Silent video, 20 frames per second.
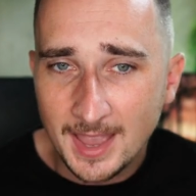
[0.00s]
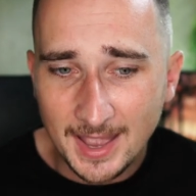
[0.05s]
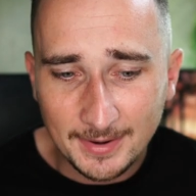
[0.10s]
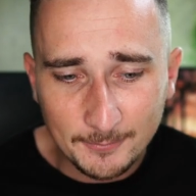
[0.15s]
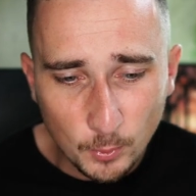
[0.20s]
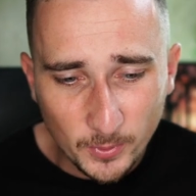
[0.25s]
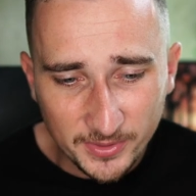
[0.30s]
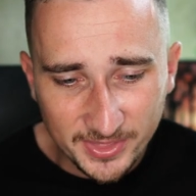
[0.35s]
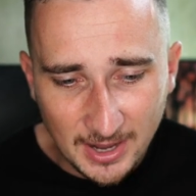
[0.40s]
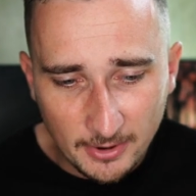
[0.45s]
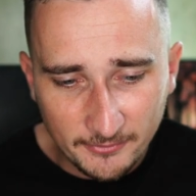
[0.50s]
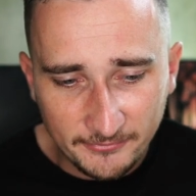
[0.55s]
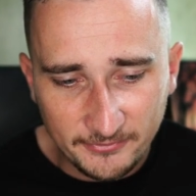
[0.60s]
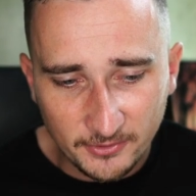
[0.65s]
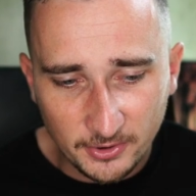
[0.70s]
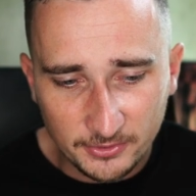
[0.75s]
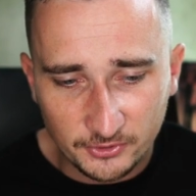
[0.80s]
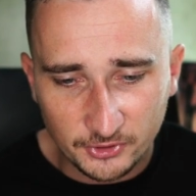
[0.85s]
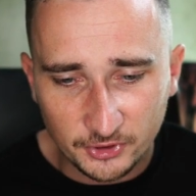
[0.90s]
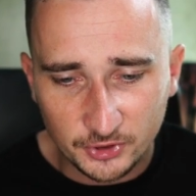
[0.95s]
And without
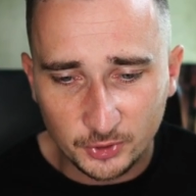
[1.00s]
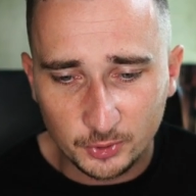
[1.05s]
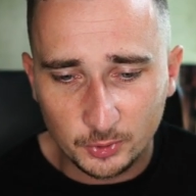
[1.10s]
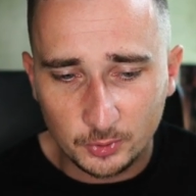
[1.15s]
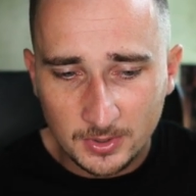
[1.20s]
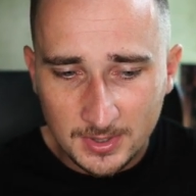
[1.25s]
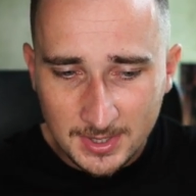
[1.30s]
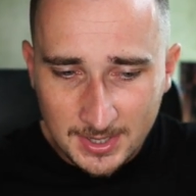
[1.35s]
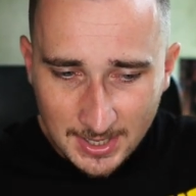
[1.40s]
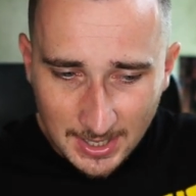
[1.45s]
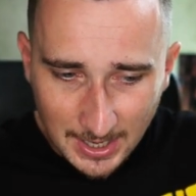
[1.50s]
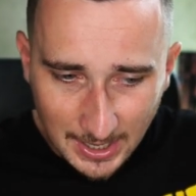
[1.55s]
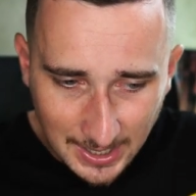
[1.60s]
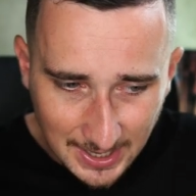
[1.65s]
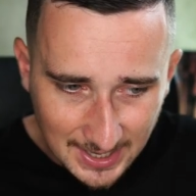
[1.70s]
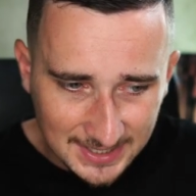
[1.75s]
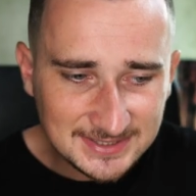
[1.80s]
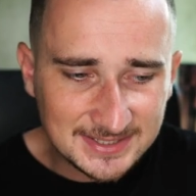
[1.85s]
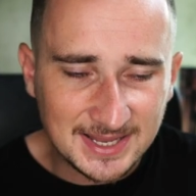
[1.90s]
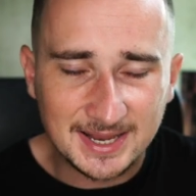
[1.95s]
further ado,
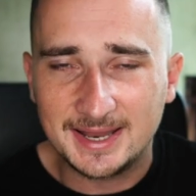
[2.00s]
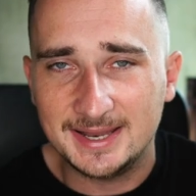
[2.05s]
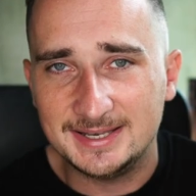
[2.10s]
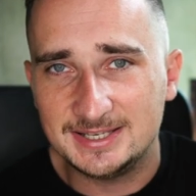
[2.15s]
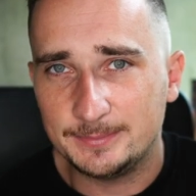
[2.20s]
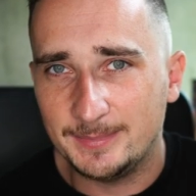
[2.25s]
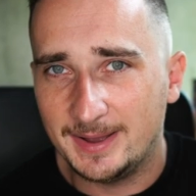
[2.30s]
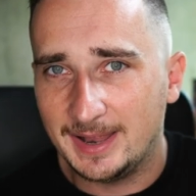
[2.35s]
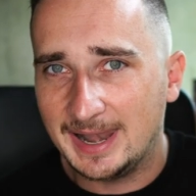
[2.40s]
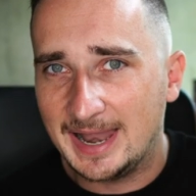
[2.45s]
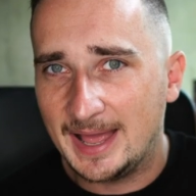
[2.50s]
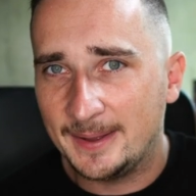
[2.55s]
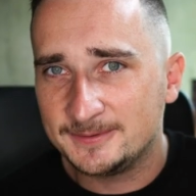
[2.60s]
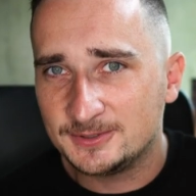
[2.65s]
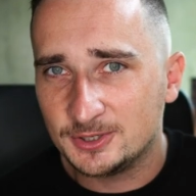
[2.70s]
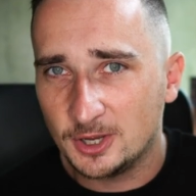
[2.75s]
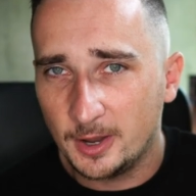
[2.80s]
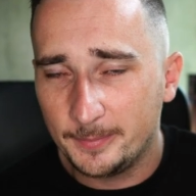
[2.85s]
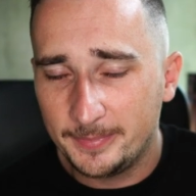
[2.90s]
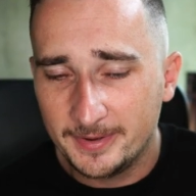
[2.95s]
let's get into my
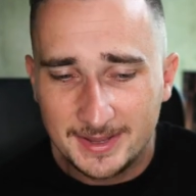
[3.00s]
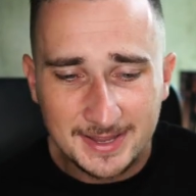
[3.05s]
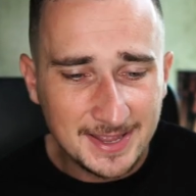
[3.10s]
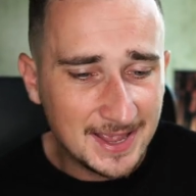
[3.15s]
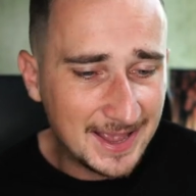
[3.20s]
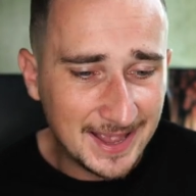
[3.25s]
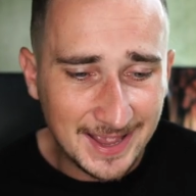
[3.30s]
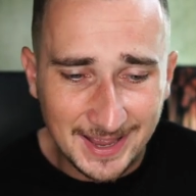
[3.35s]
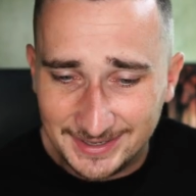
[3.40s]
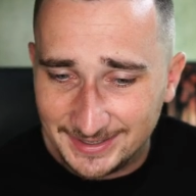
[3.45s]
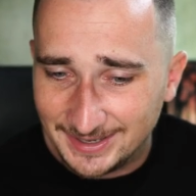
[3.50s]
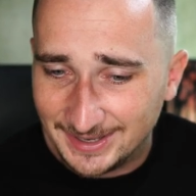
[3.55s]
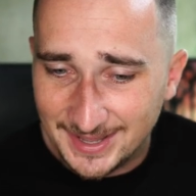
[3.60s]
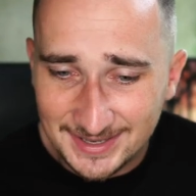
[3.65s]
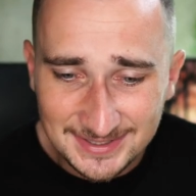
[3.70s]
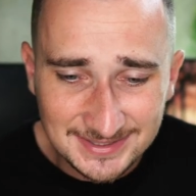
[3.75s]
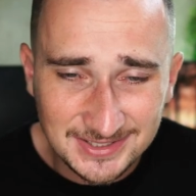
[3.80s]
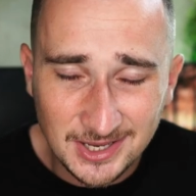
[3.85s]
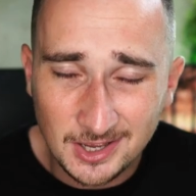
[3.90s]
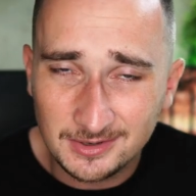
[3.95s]
laptop and
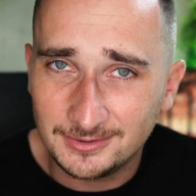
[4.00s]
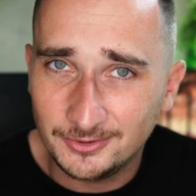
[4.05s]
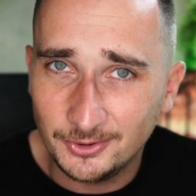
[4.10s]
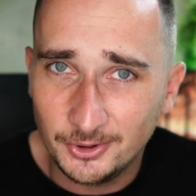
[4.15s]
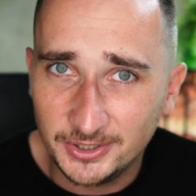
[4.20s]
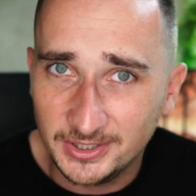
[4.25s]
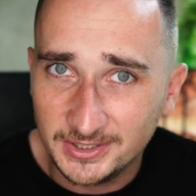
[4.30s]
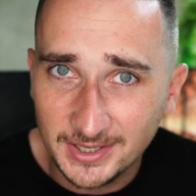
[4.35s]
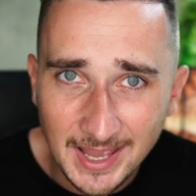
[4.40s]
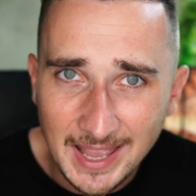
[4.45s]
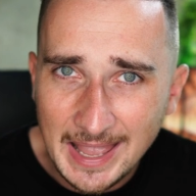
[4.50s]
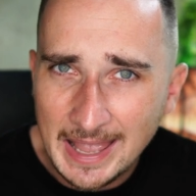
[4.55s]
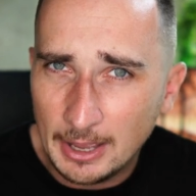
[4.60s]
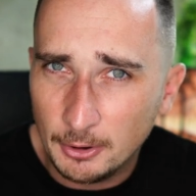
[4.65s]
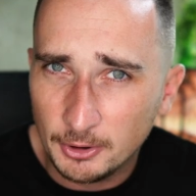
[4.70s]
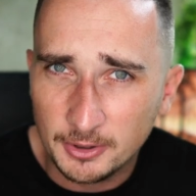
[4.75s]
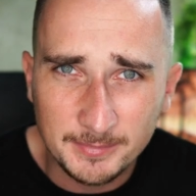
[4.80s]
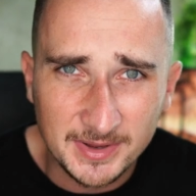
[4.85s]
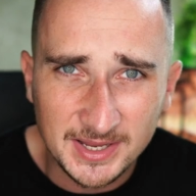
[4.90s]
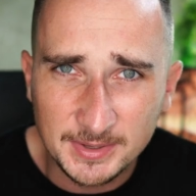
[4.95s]
let's start learning
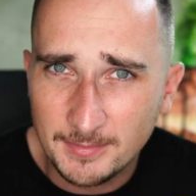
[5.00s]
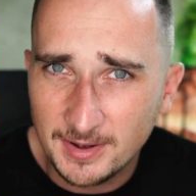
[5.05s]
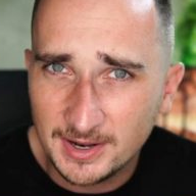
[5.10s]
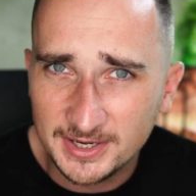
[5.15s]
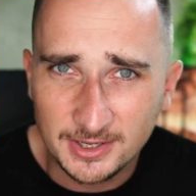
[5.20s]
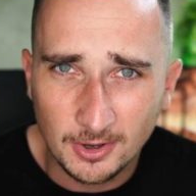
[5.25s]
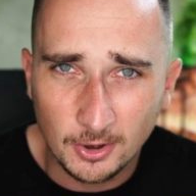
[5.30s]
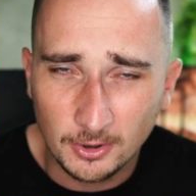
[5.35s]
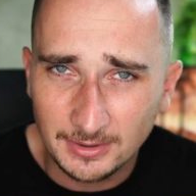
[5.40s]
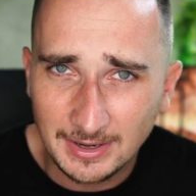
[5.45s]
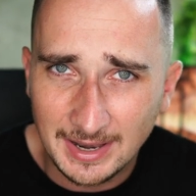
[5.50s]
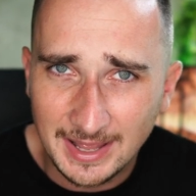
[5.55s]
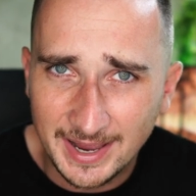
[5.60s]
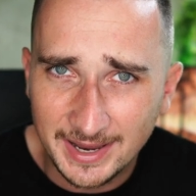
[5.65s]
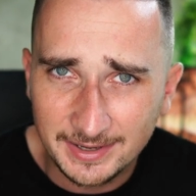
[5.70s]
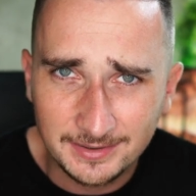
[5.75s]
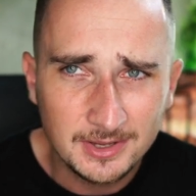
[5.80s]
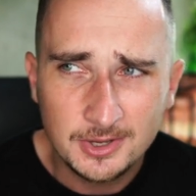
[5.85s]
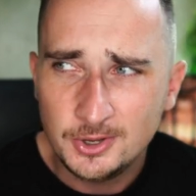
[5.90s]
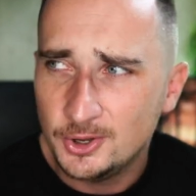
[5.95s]
how to make money
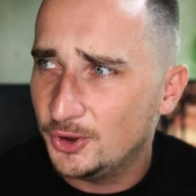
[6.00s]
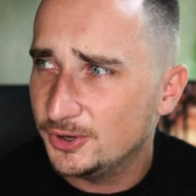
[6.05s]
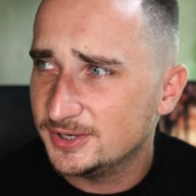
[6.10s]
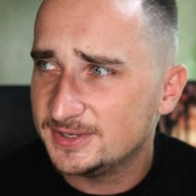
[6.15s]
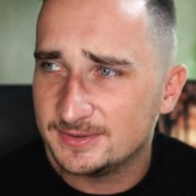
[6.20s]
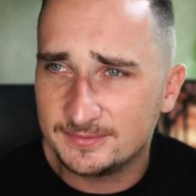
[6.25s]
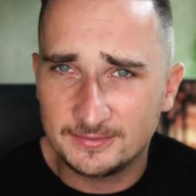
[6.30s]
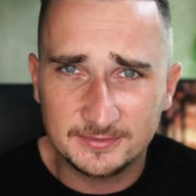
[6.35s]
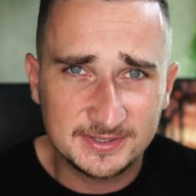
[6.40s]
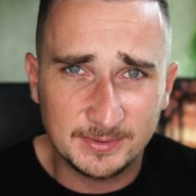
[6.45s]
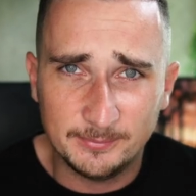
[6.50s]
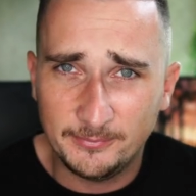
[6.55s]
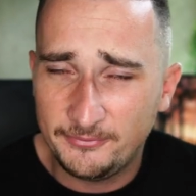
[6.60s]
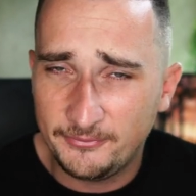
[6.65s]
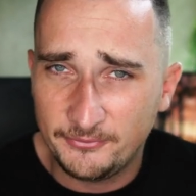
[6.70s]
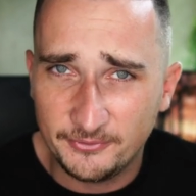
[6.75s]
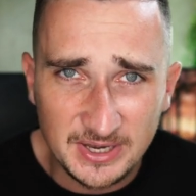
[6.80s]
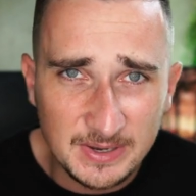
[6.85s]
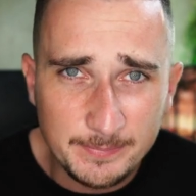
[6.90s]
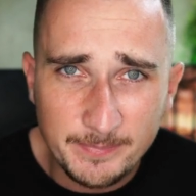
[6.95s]
online and some
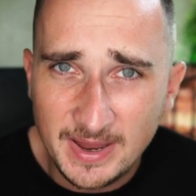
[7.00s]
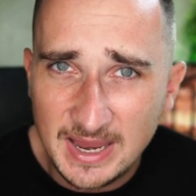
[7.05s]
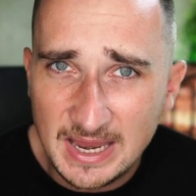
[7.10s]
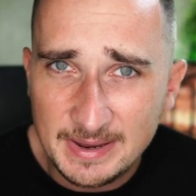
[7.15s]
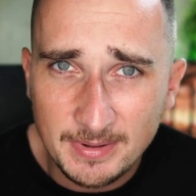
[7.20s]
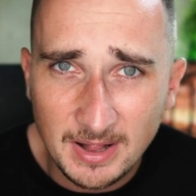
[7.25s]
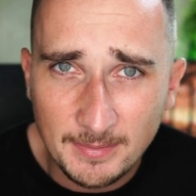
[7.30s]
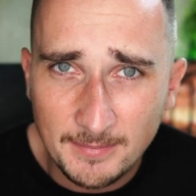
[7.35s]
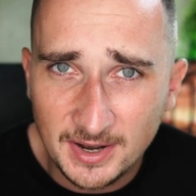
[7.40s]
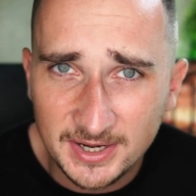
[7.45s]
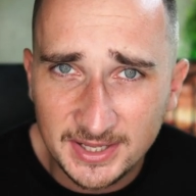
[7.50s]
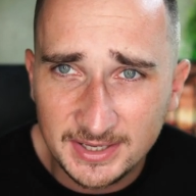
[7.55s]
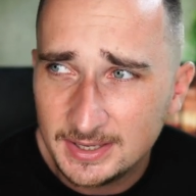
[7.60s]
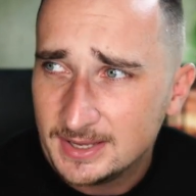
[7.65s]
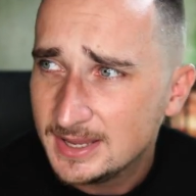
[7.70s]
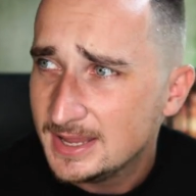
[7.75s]
free PayPal money,